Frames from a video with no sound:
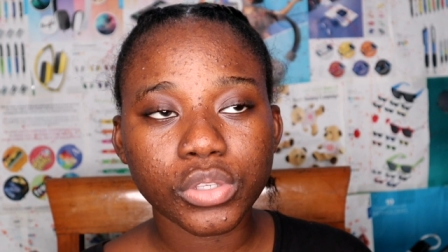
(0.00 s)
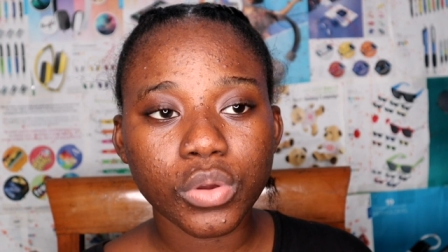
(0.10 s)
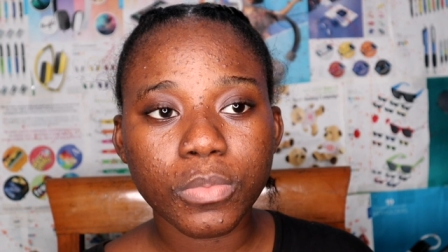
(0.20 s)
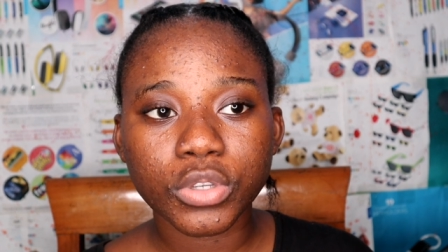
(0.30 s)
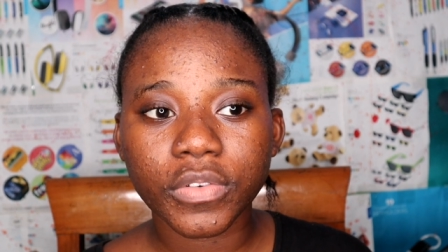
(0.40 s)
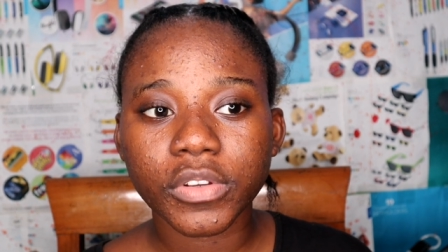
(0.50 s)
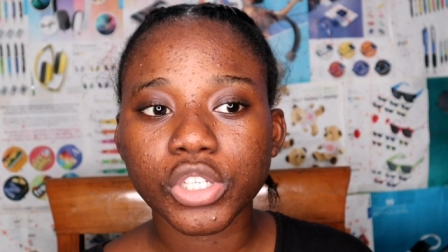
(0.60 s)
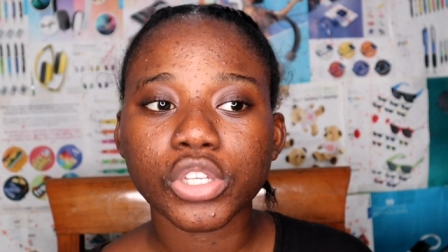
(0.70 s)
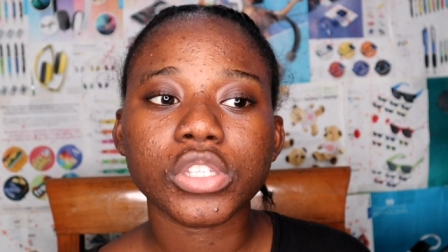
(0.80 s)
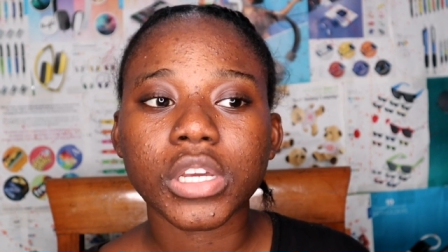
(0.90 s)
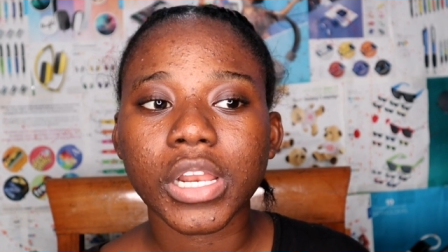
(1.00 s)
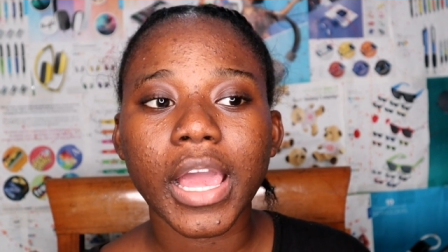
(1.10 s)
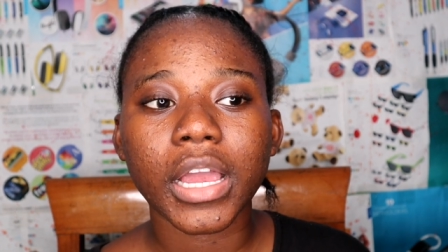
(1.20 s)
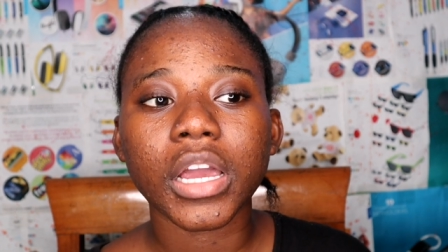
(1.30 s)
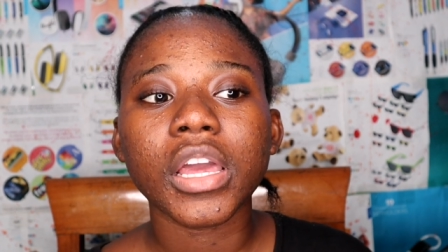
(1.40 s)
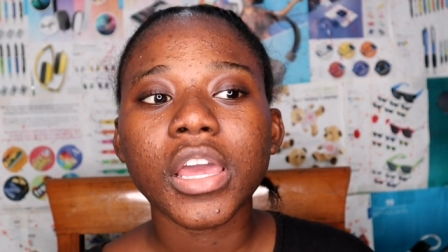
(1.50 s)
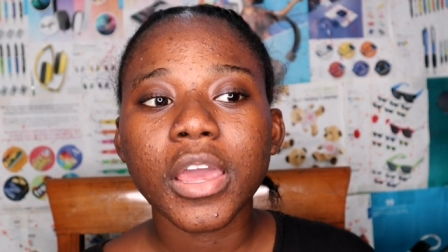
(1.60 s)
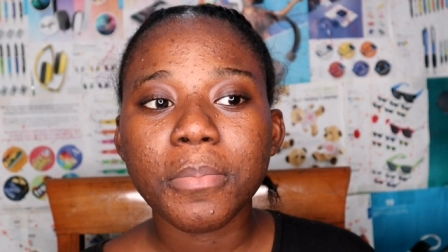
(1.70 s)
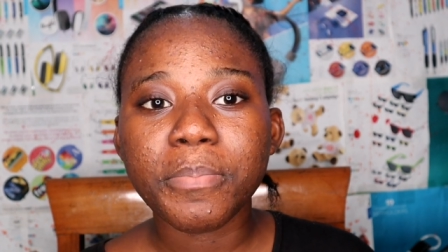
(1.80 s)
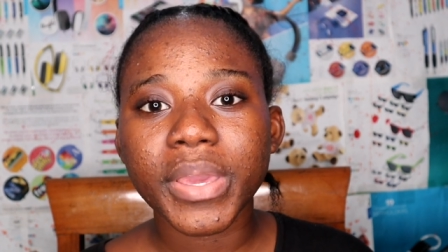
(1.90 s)
So most of us just took like
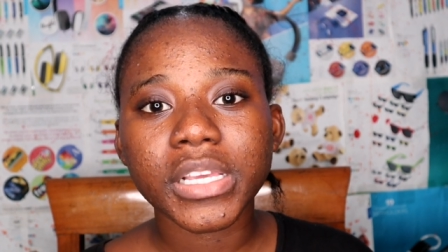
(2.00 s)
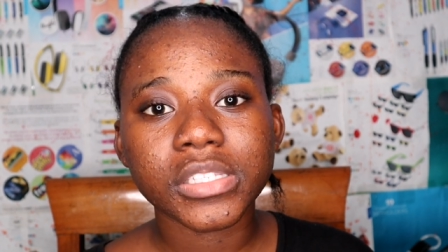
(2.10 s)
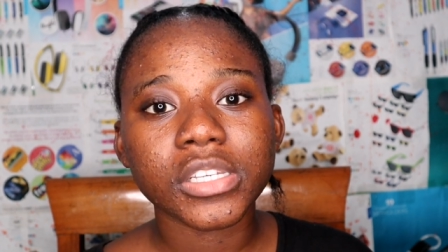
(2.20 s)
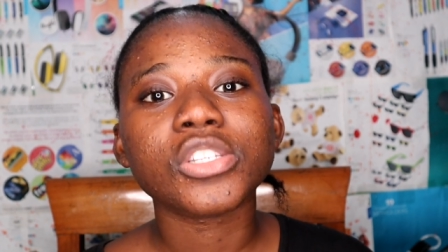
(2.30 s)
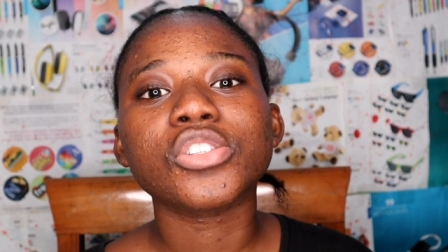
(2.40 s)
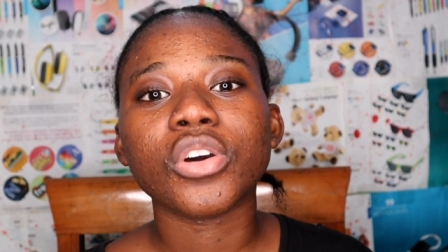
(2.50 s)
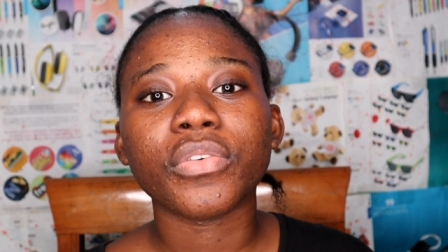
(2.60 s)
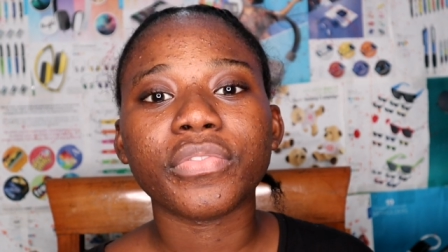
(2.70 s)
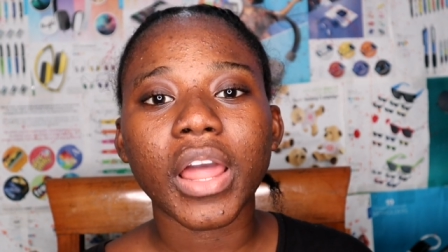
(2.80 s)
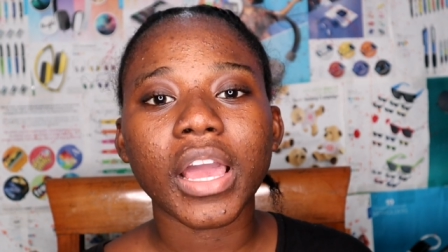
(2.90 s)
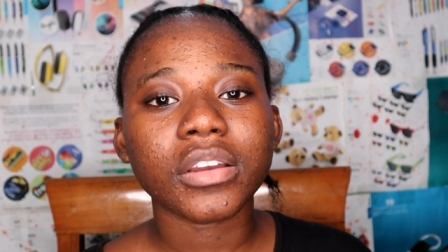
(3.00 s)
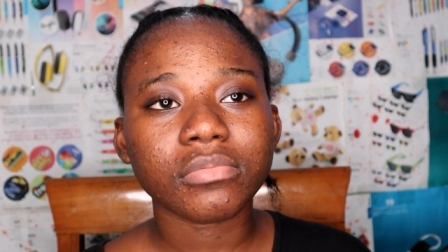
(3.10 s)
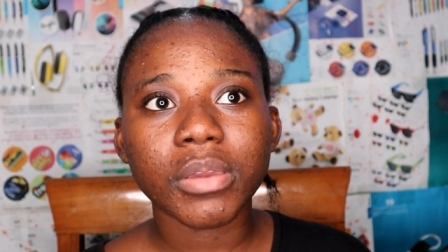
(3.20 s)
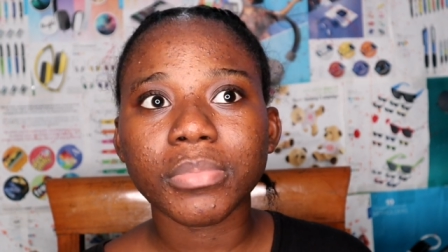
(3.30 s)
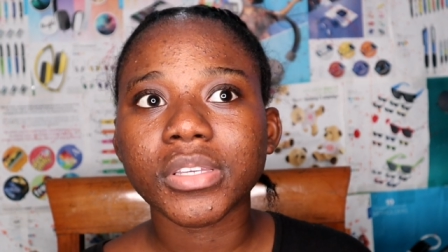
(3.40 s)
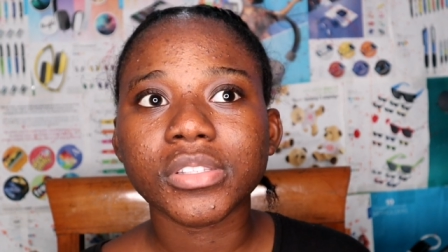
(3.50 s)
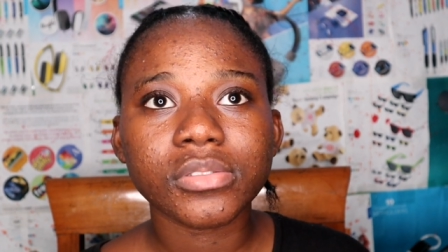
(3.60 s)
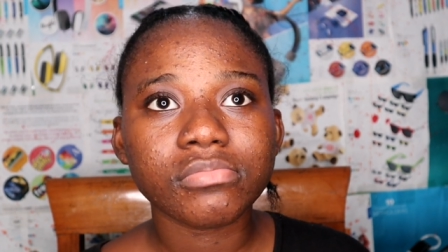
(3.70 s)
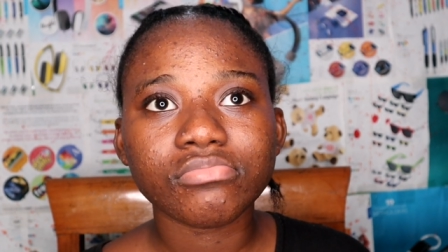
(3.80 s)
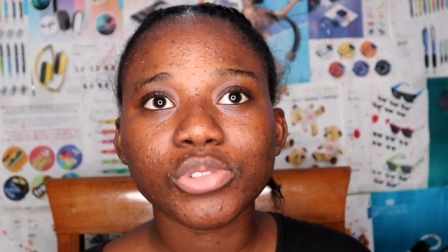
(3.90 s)
basic stuff, like maybe
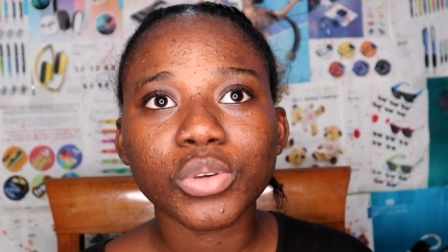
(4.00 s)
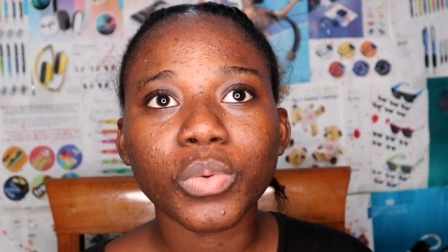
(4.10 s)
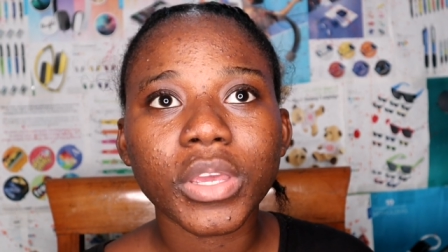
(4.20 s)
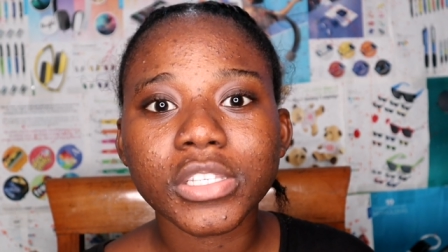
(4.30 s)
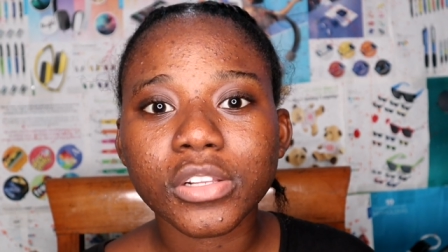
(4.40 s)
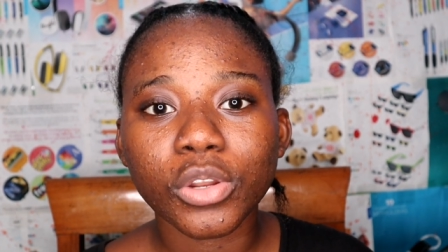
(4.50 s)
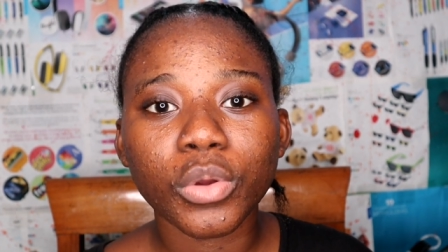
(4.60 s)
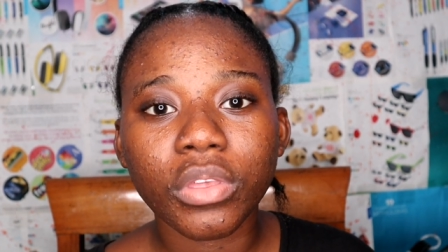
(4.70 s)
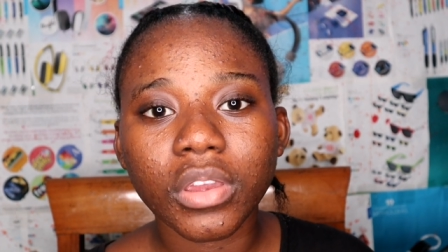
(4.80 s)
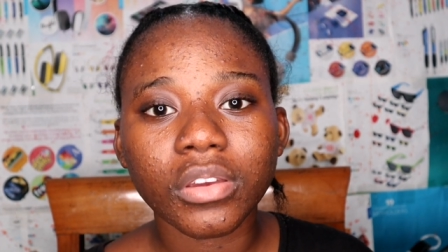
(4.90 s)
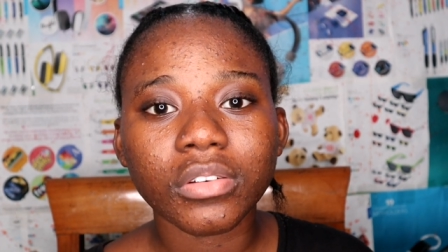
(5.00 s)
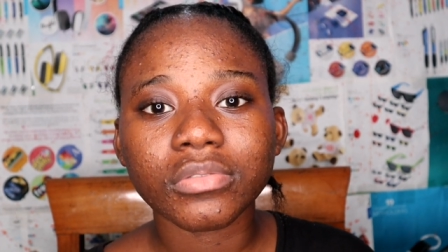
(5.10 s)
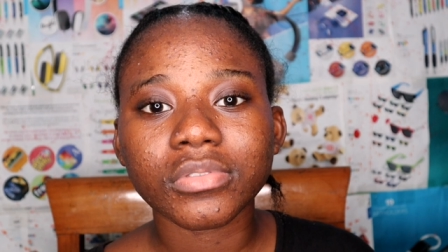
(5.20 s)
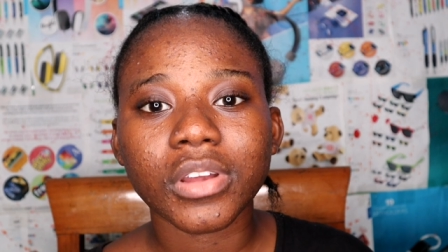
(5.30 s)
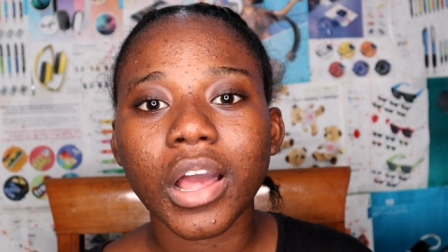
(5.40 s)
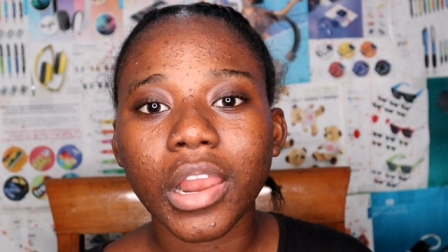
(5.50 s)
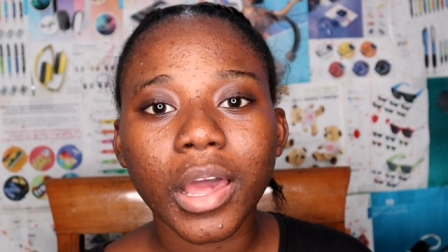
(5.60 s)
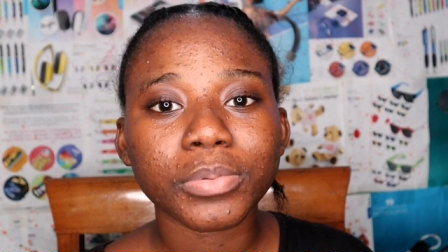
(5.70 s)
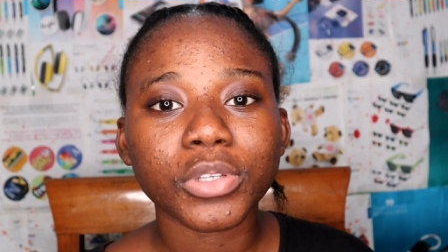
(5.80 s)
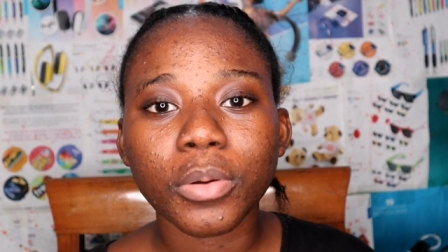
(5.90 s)
two weeks clothing, our
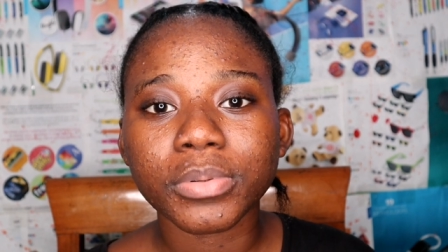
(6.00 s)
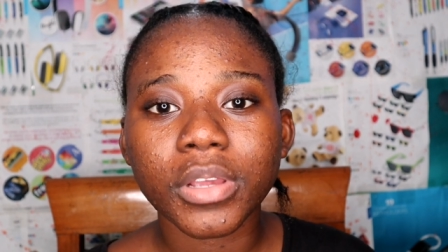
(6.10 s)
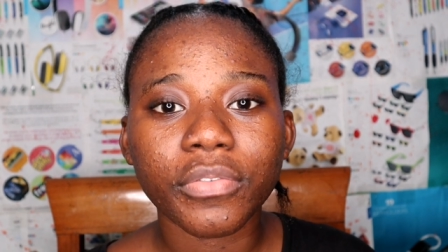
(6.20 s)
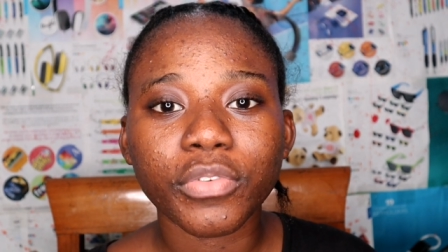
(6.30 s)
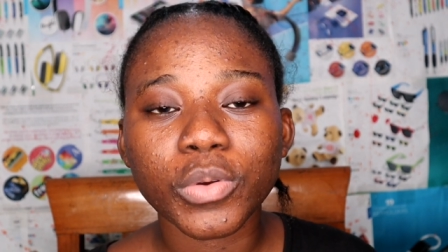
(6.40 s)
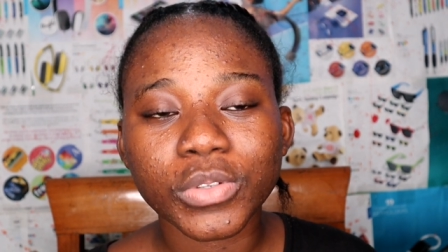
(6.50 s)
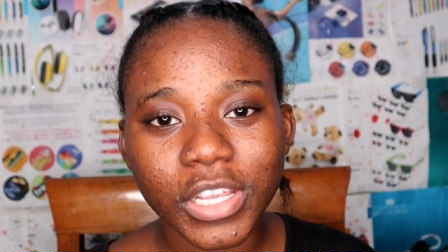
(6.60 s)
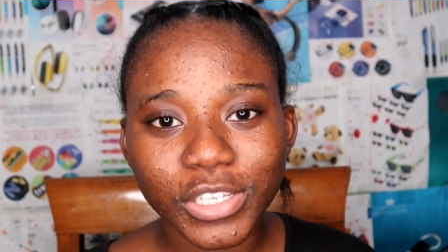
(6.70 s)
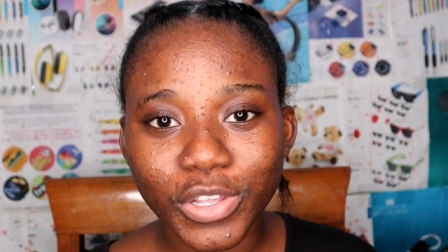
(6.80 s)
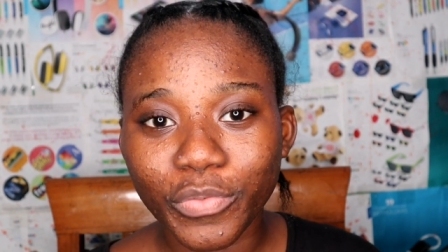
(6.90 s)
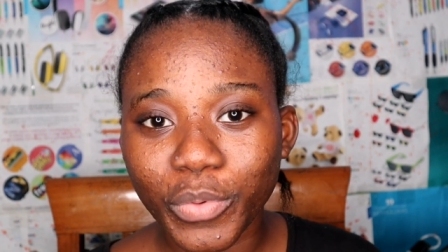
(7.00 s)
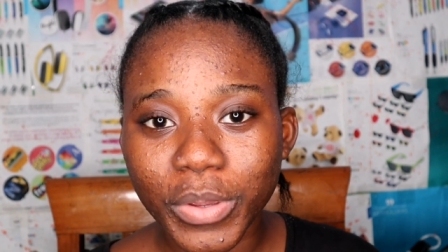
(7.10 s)
laptops, our phones, and stuff.